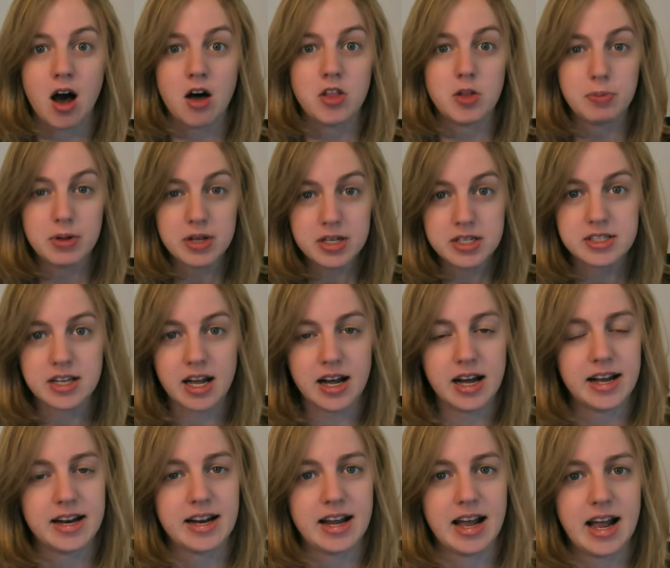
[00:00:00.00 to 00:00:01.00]
On the plus
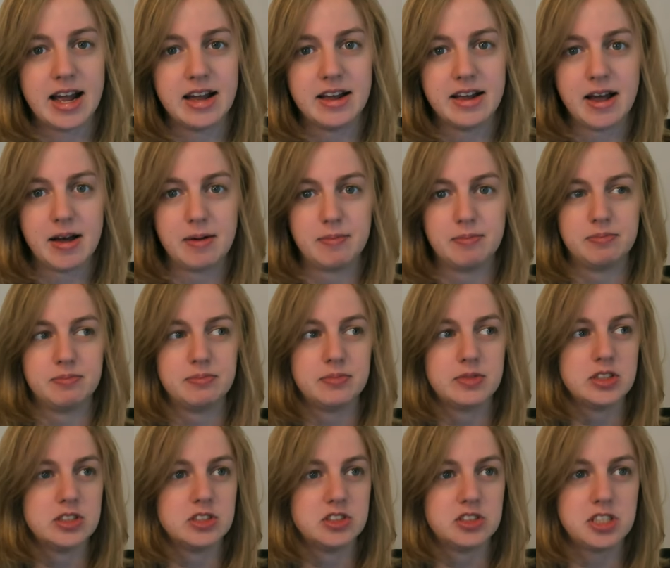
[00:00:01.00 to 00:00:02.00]
side, I am
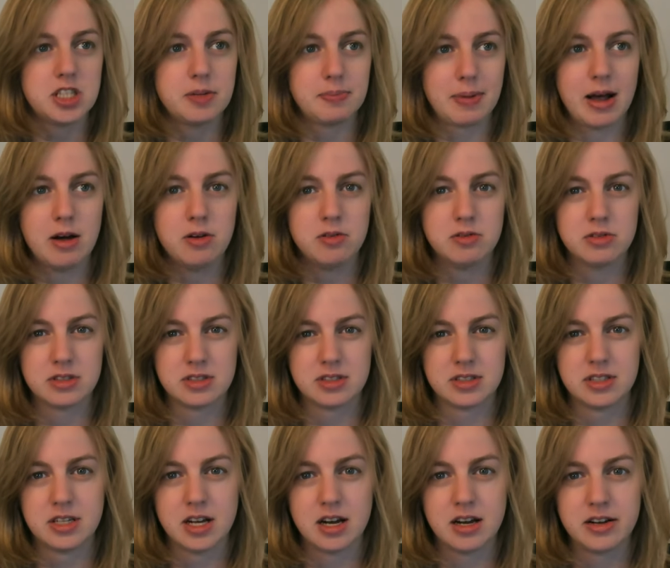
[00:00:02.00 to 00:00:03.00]
just
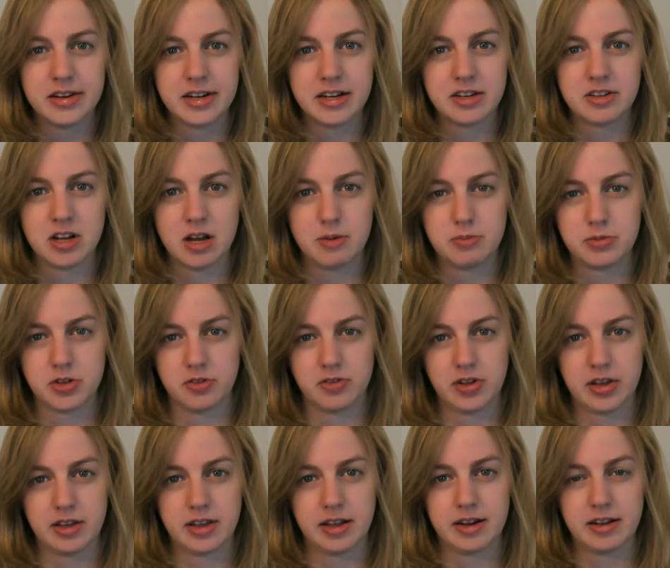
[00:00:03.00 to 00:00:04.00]
about done in terms of
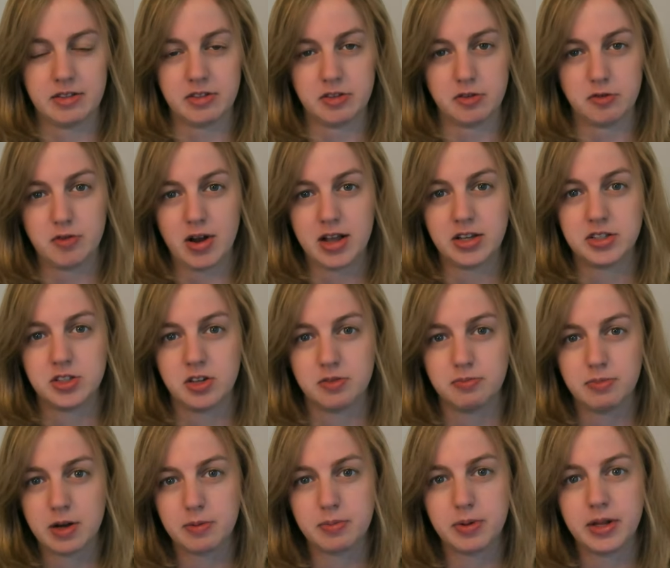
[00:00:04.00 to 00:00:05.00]
like getting the rest
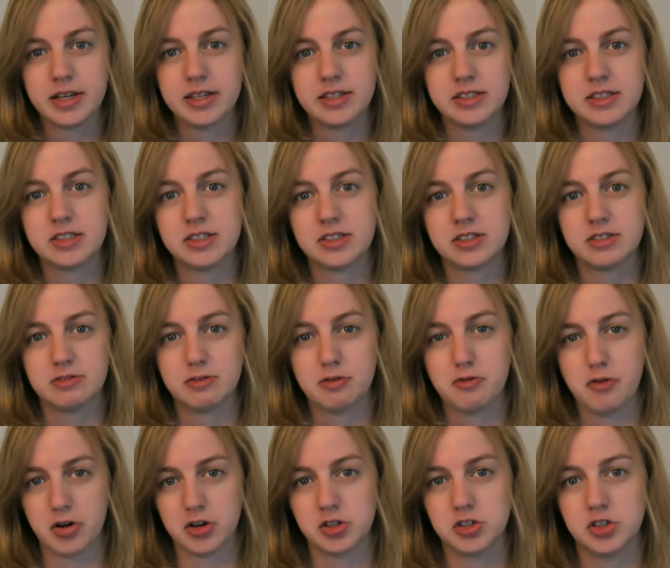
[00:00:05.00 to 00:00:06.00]
of my place
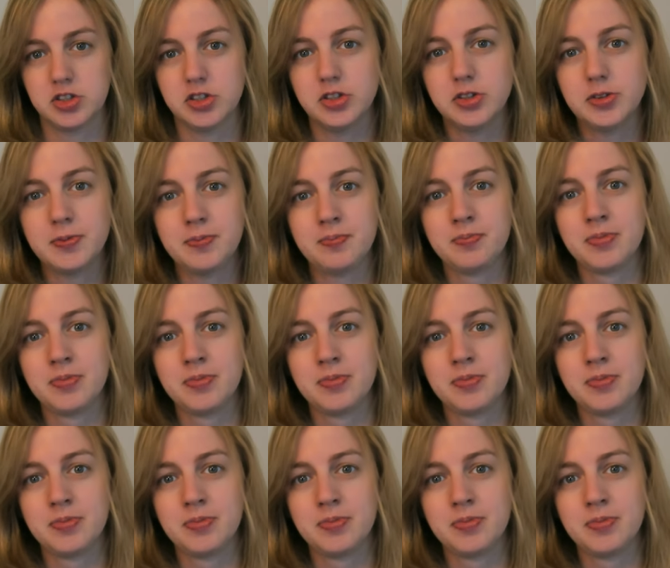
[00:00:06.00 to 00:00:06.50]
functional.